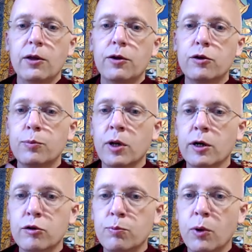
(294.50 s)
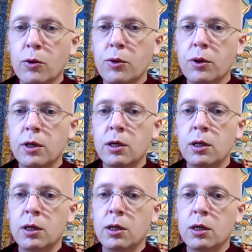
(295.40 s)
This applies both
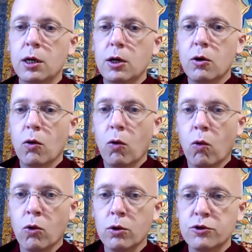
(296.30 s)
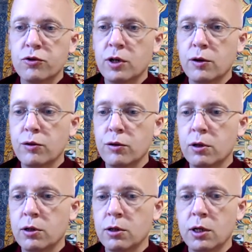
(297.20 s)
in oral
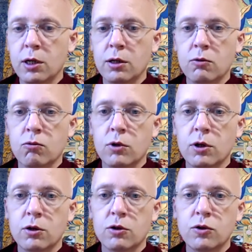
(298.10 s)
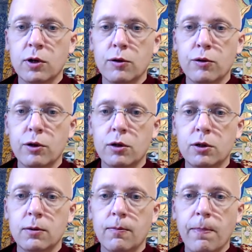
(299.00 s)
translation and in written
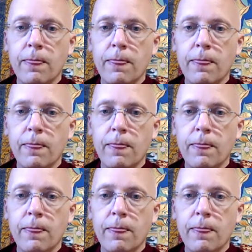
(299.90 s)
translation.